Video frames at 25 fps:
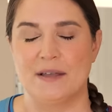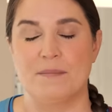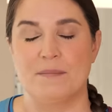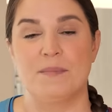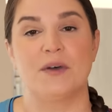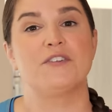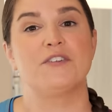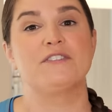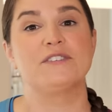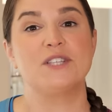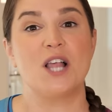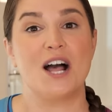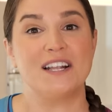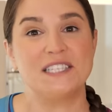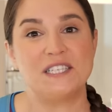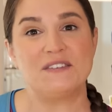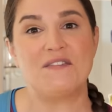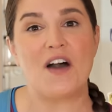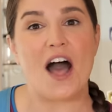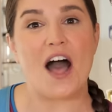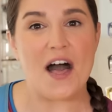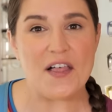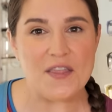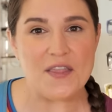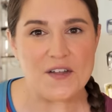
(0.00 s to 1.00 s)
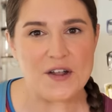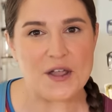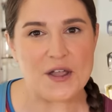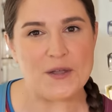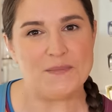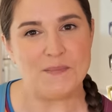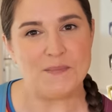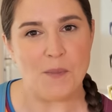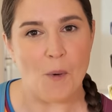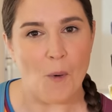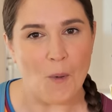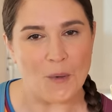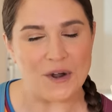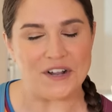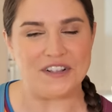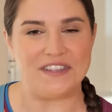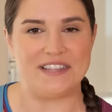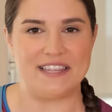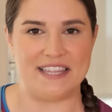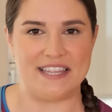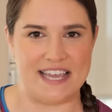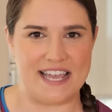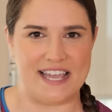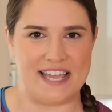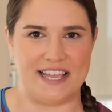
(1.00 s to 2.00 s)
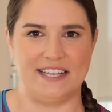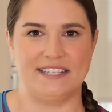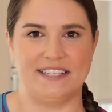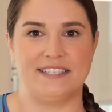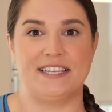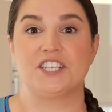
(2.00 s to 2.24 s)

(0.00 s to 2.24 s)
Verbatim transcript: But there's lots of other important things